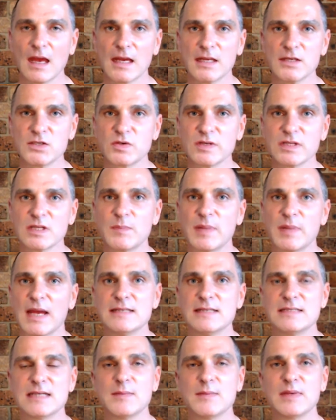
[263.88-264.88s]
And during the
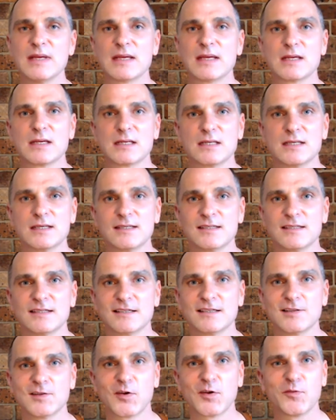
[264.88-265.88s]
pandemic,
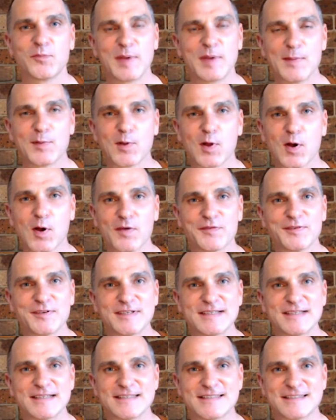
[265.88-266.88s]
a lot of people
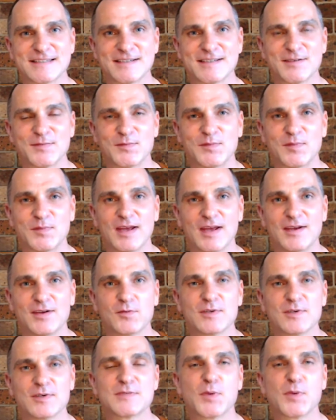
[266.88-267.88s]
offered some
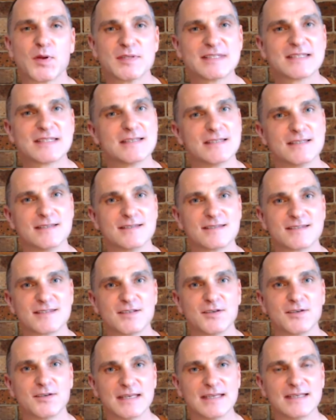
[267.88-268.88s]
responses
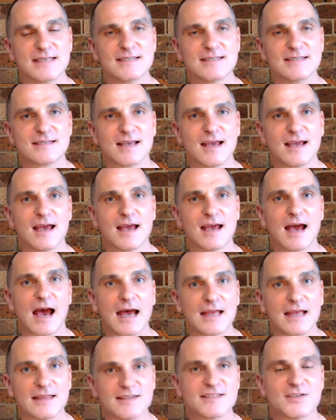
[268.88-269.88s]
to these
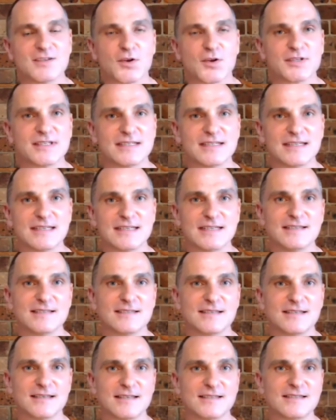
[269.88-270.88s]

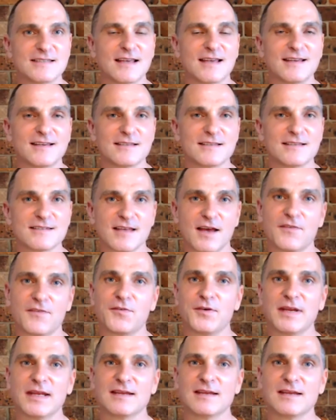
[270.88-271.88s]
uncertainties, these
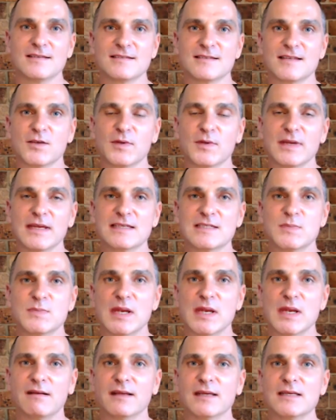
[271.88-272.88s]
sufferings that we
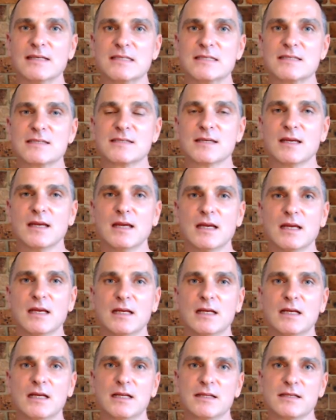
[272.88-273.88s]
experience.
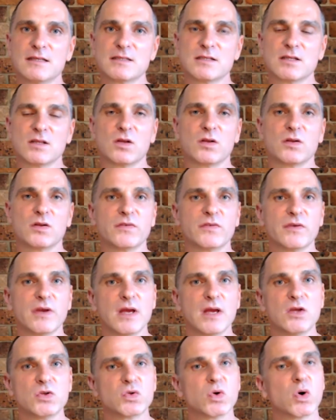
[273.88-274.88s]
There's a lot of
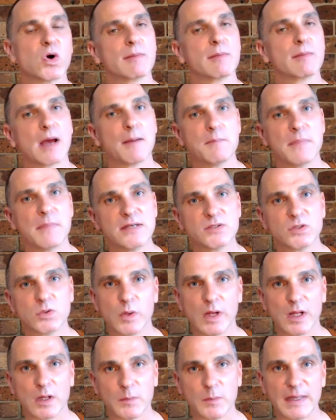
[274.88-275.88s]
talk about mental
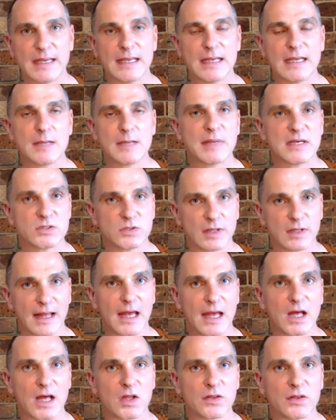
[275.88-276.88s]
well-being, mental
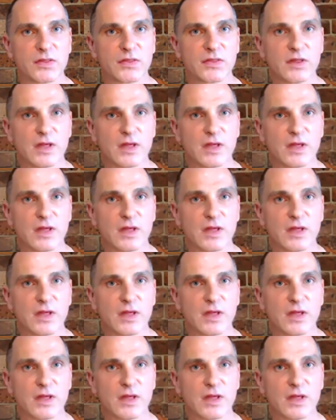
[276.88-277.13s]
health,